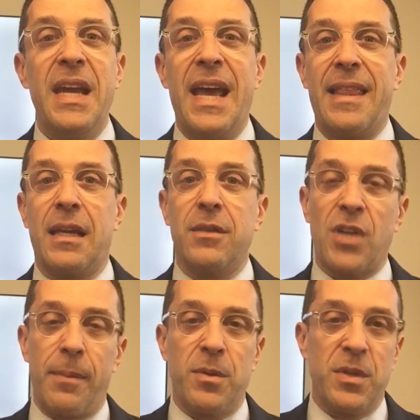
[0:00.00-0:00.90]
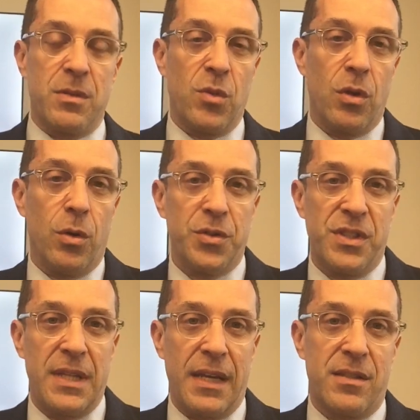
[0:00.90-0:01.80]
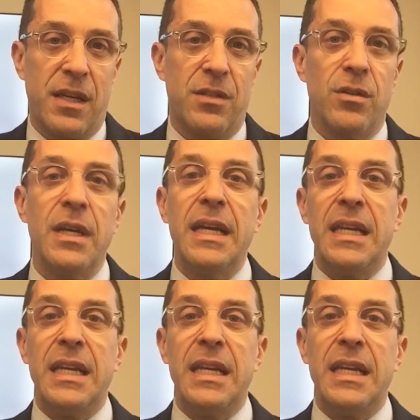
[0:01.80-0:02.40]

and that gives optimism to the whole tech sector.